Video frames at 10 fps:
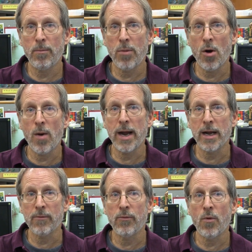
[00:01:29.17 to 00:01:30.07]
poetic
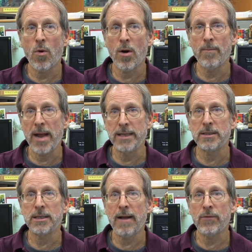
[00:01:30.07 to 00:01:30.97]
form made
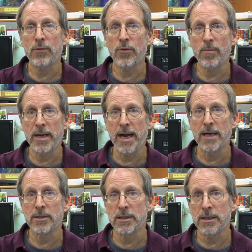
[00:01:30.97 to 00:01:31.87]
sense for me
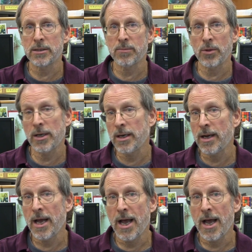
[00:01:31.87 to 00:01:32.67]
as a discipline